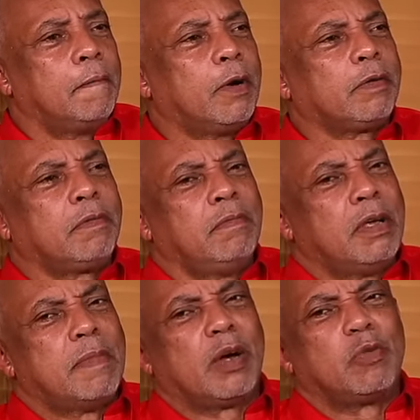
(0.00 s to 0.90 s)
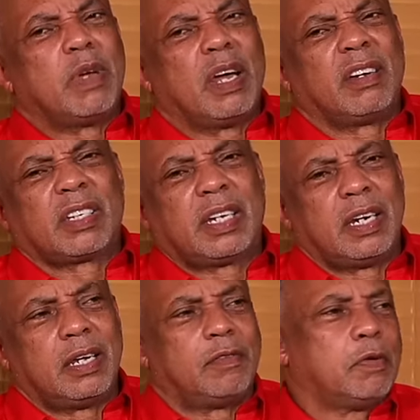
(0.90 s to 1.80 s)
but the man who me and
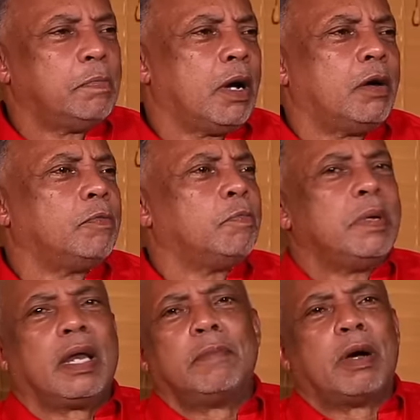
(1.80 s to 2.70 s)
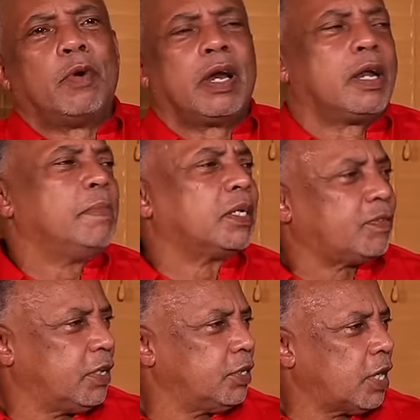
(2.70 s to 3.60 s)
Skinny, me and him are one of the best
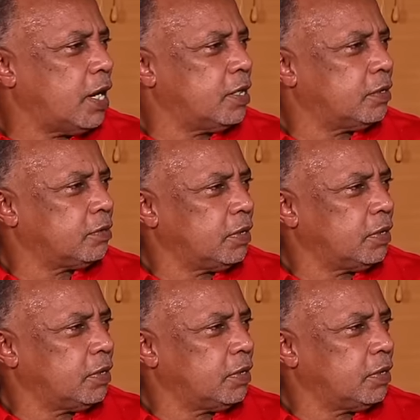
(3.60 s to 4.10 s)
friends right now.